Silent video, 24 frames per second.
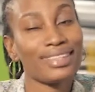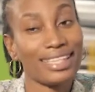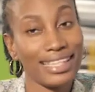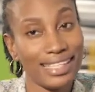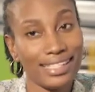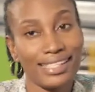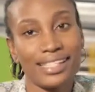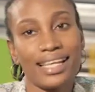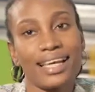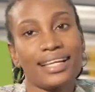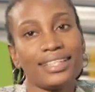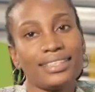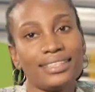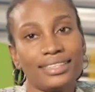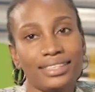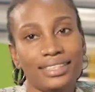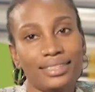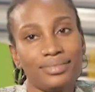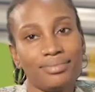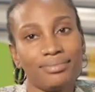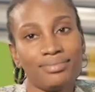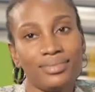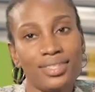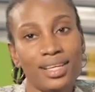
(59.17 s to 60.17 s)

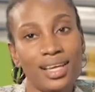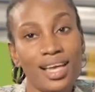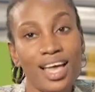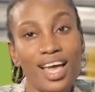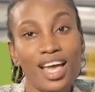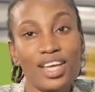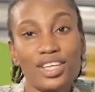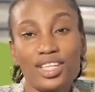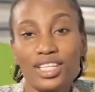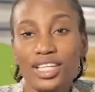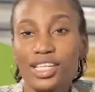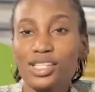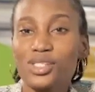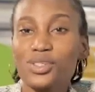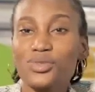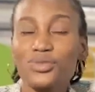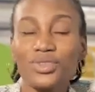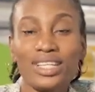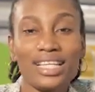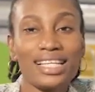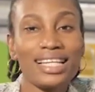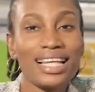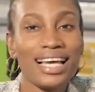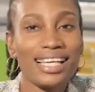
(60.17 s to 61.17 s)
Exactly. You need to
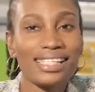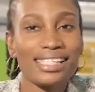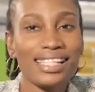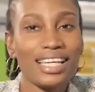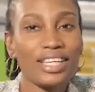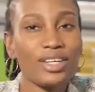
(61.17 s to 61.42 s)
realize